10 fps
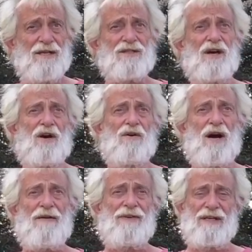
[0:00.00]
So
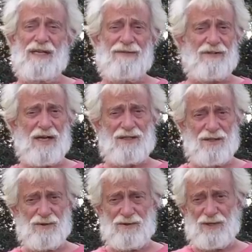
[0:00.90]
often they've got
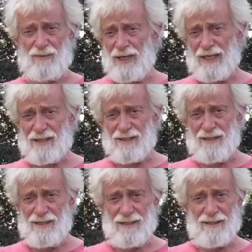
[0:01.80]
2 or 3 weeks.
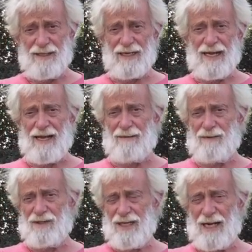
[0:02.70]
They can't
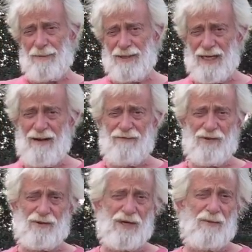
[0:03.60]
set up a date for
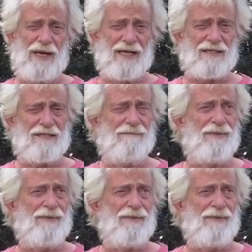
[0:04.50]
3 weeks.